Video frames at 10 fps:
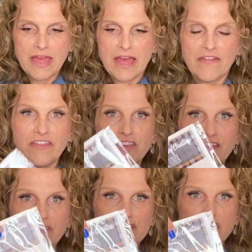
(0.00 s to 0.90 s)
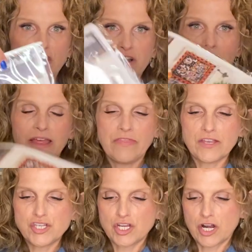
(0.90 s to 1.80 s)
And then you get the chart. And
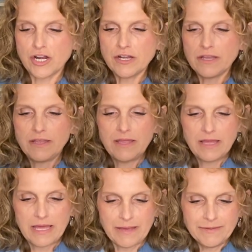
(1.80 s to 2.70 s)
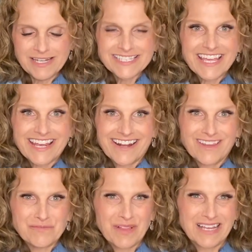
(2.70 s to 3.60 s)
the chart, I'm going to take it out
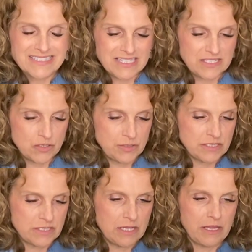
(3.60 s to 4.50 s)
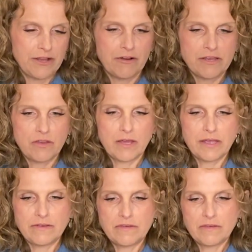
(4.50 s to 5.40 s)
of the plastic so it doesn't glare on you
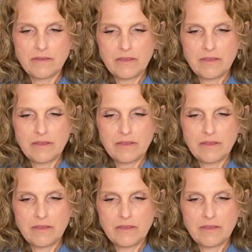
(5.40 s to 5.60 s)
guys.